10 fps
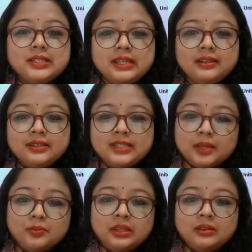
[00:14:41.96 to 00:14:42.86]
Dean
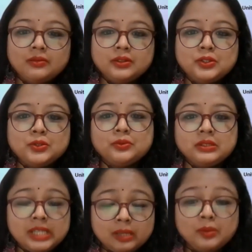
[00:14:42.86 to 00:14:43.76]

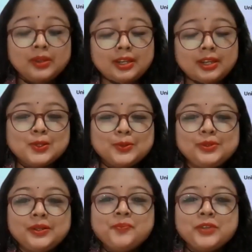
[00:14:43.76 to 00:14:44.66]
DME Media
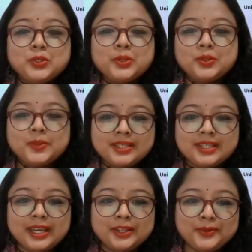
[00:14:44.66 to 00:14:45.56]
School, to address the
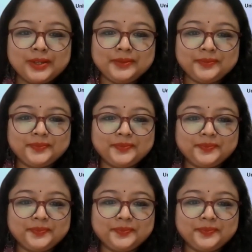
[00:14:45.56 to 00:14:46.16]
gathering.